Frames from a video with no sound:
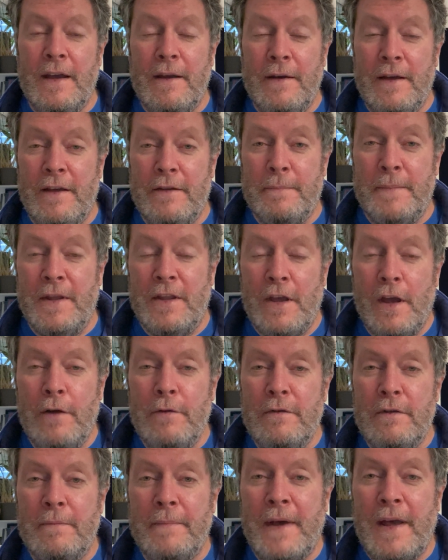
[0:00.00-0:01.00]
has been
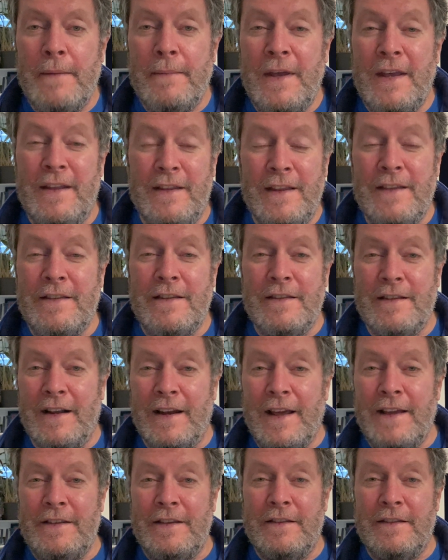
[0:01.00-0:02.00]
honed by me, and this is the
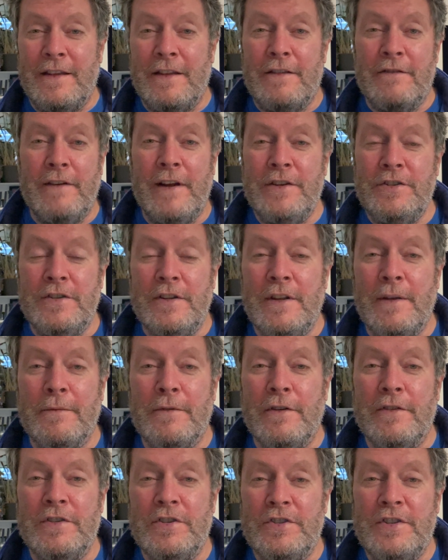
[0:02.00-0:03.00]
latest iteration I'm
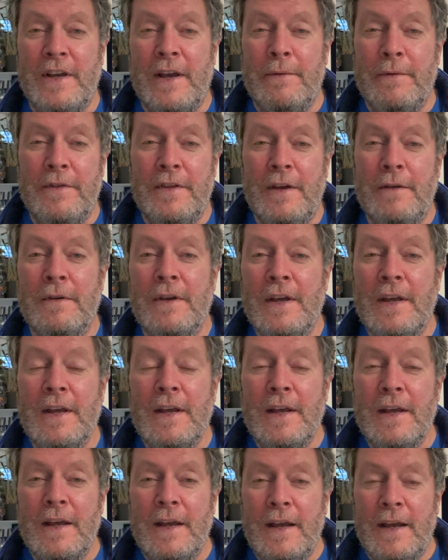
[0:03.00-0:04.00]
going to share with you.
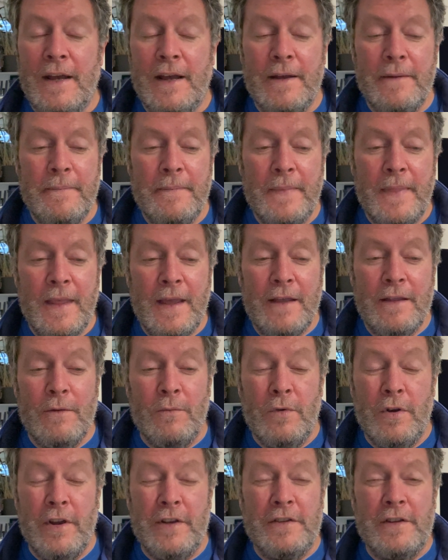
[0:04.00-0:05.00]
And it
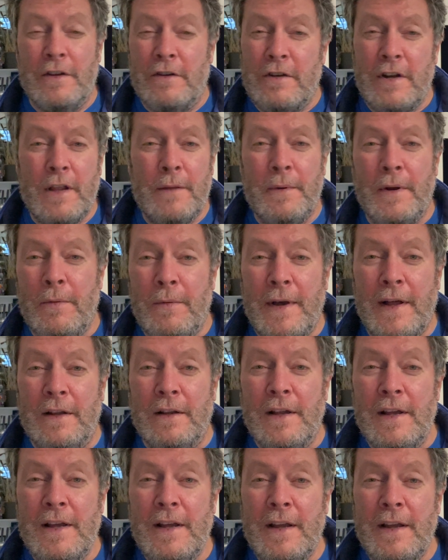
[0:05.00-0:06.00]
works incredibly
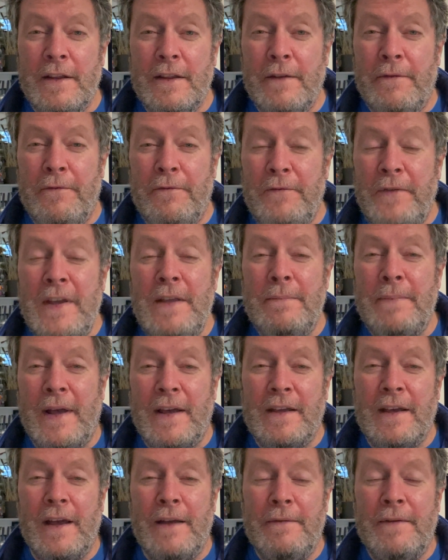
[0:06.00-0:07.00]
well. The
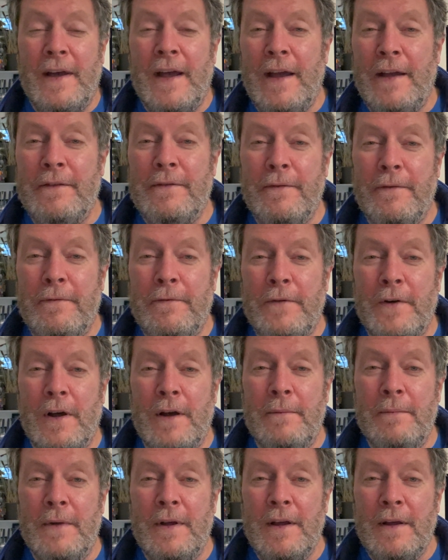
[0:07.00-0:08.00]
feedback I've had
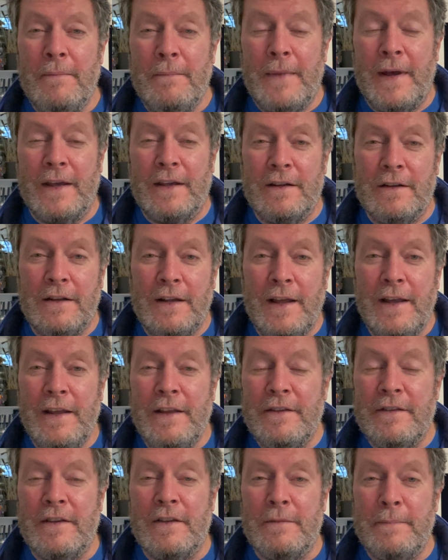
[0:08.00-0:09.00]
from my
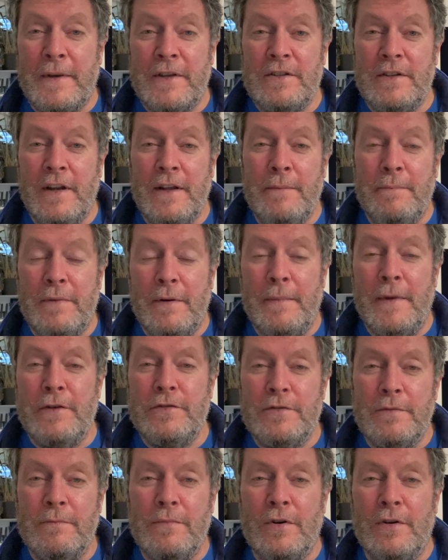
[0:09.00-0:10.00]
clients, especially
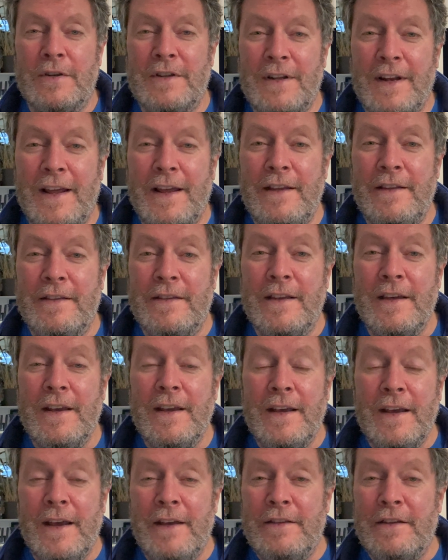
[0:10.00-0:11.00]
promotion board clients,
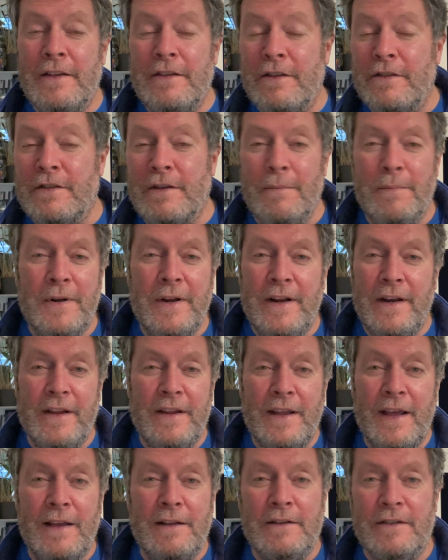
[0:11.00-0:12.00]
is it just completely
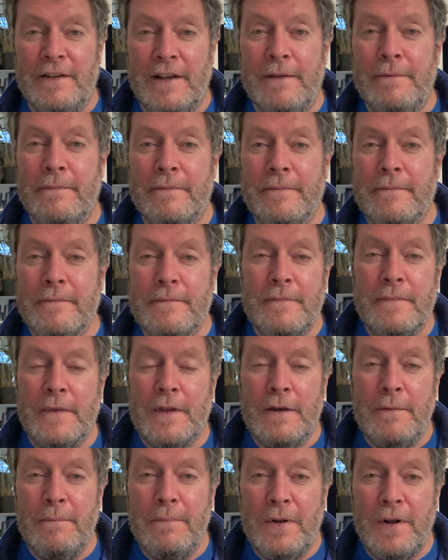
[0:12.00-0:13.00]
nails it.
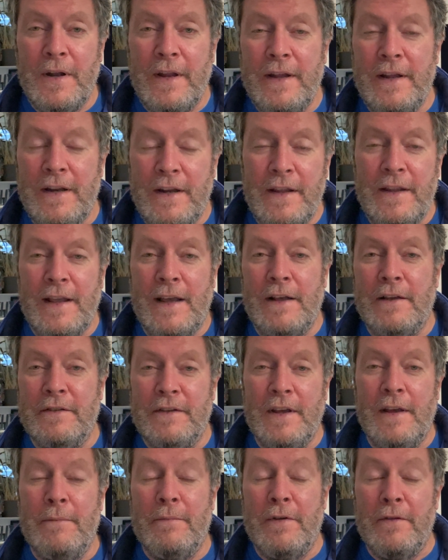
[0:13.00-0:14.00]
Completely
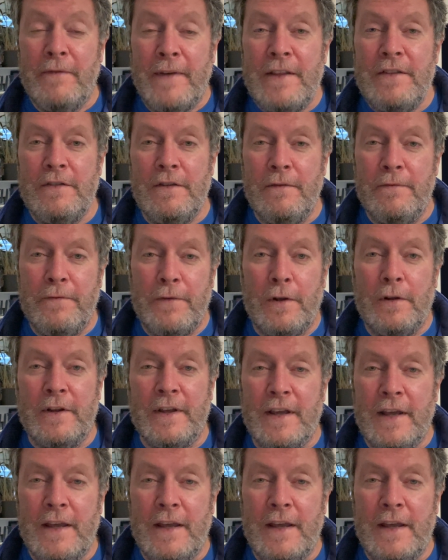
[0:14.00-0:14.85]
nails it and prevents you falling